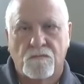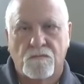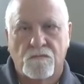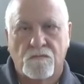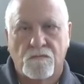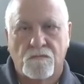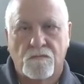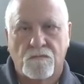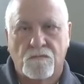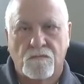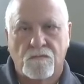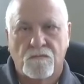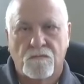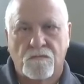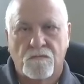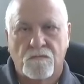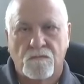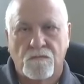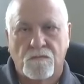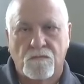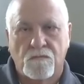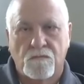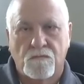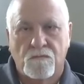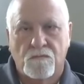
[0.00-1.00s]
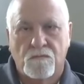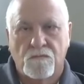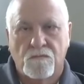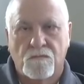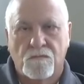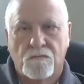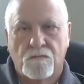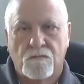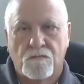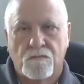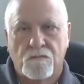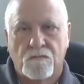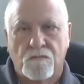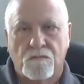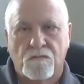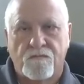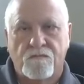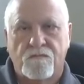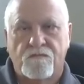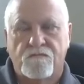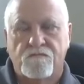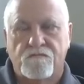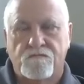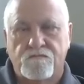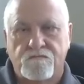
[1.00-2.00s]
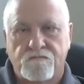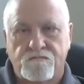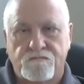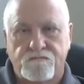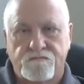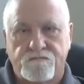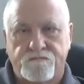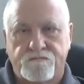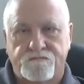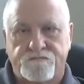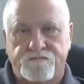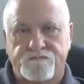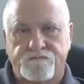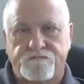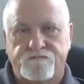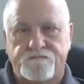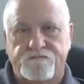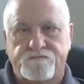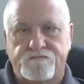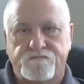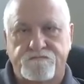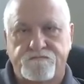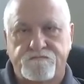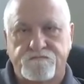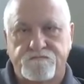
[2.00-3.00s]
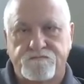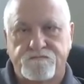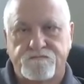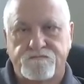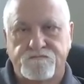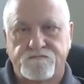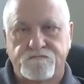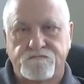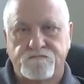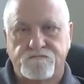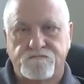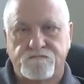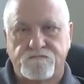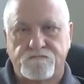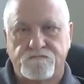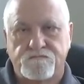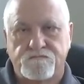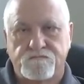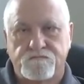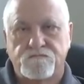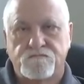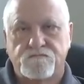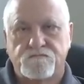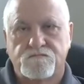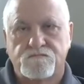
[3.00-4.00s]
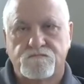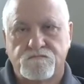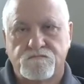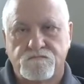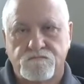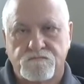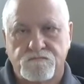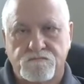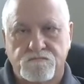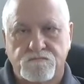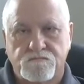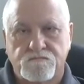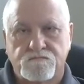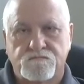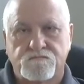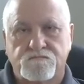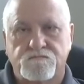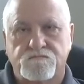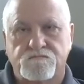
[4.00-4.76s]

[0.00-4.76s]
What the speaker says: (silent)